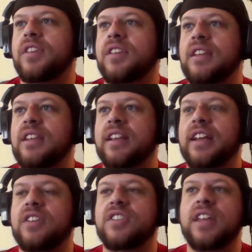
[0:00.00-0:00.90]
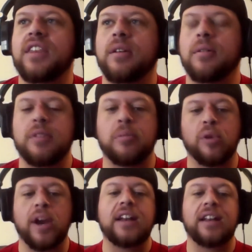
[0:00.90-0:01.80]
like you said, the
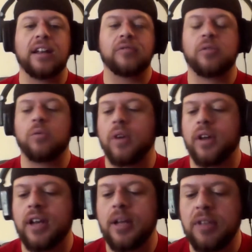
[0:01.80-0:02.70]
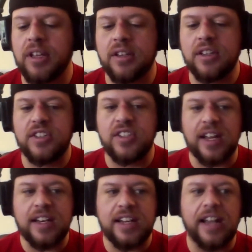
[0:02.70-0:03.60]
branding for one. I mean,
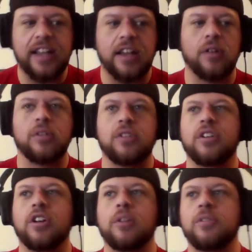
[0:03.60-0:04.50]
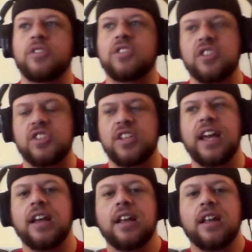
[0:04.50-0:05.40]
San Diego, you can almost just
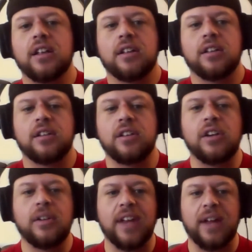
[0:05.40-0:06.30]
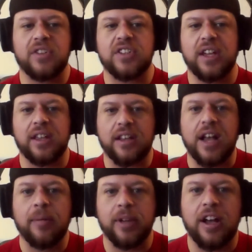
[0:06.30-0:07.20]
say, you don't even have to say
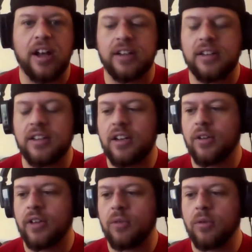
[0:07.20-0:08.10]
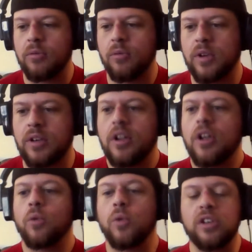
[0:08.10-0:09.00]
Comic-Con, like
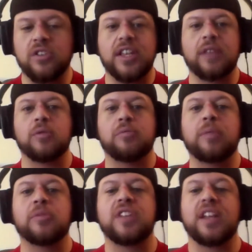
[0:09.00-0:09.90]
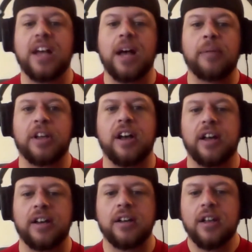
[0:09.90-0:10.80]
when people say
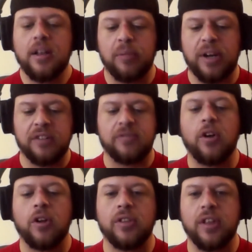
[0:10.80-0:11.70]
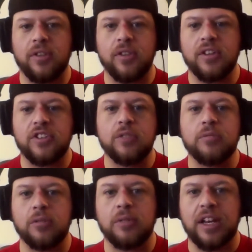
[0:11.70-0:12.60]
Comic-Con, by default they assume
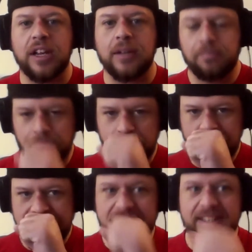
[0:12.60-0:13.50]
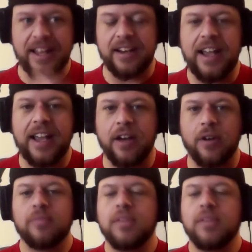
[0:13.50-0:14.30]
you're meaning San Diego.